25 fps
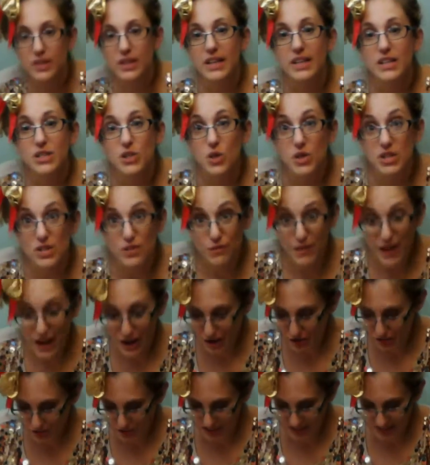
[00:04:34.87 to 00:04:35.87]
So it's
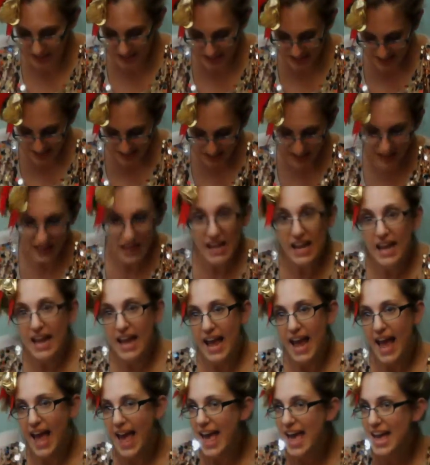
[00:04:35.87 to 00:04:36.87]
very realistic.
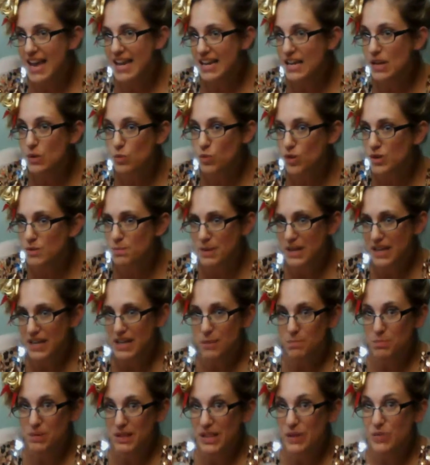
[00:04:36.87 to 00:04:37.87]
And it wouldn't be
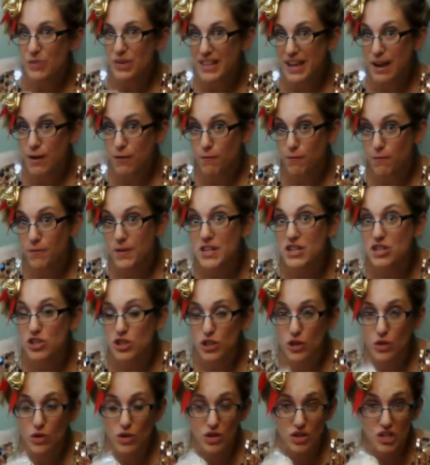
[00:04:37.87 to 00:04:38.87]
complete without fish.
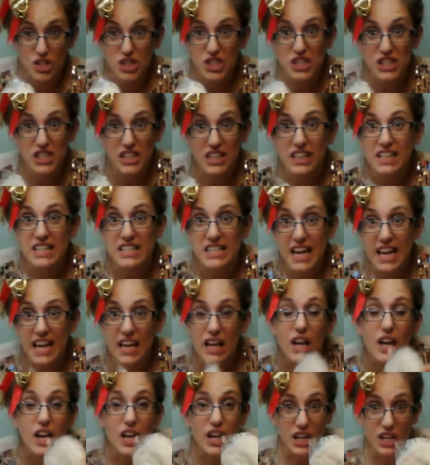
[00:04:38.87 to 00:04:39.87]
So you're just going to
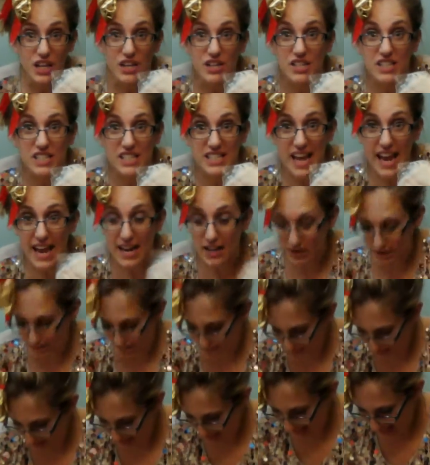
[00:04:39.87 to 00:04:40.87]
take your standard
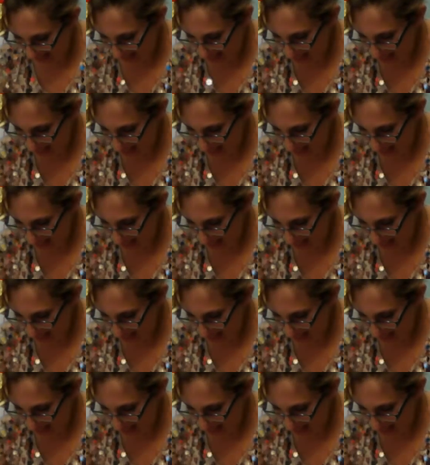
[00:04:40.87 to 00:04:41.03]
fillet